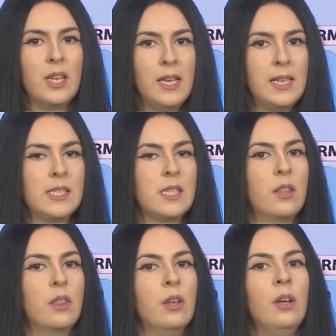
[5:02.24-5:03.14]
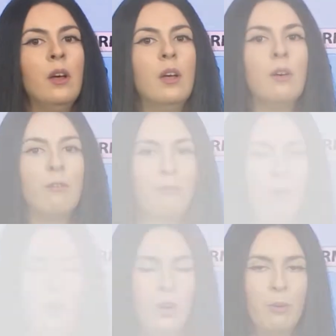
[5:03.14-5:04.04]
is the
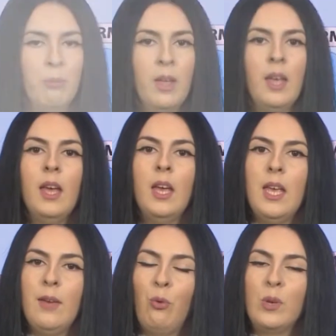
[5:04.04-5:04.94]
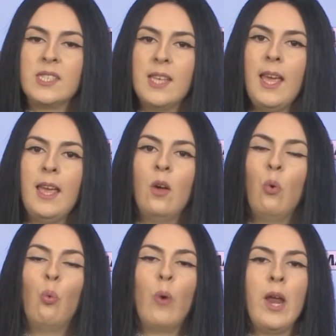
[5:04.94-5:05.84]
verb. If we say,
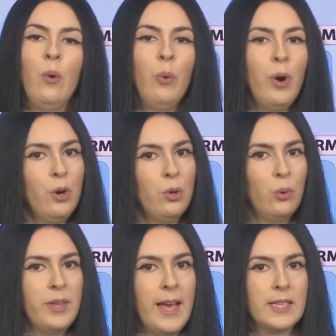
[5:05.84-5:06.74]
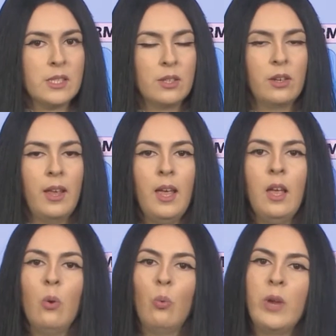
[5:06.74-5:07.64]
where were you yesterday?
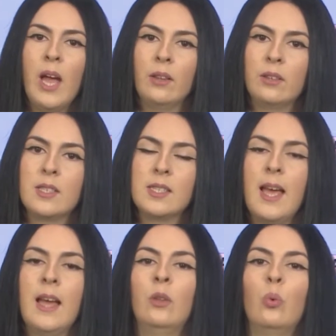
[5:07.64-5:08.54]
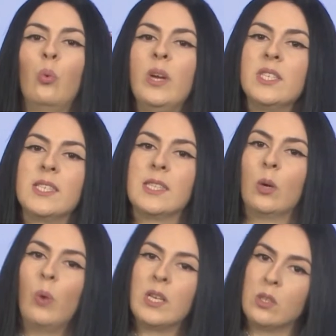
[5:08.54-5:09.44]
We understand which is the
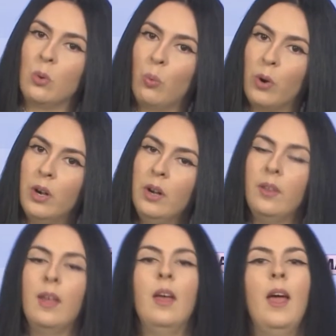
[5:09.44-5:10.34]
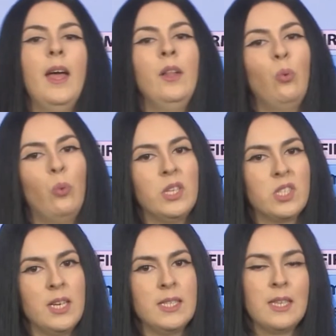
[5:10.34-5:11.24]
question word and
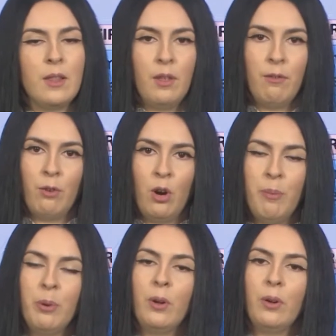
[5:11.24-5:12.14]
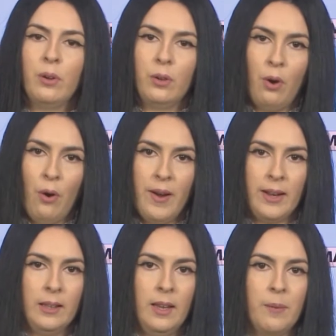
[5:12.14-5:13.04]
which is the verb
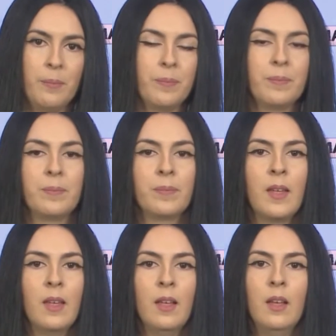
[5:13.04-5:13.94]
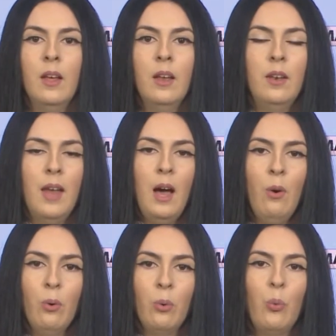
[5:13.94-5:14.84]
correctly. Now
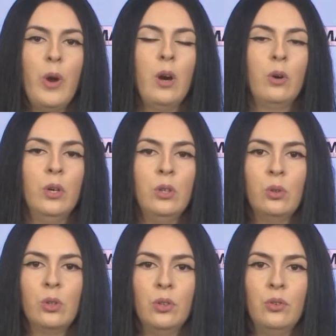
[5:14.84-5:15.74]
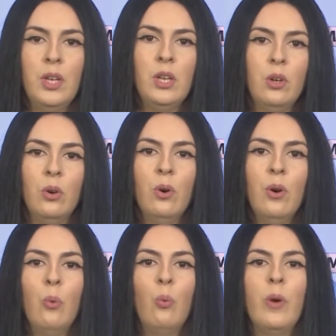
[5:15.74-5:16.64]
we are going to continue
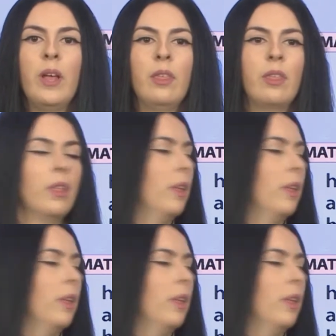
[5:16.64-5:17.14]
with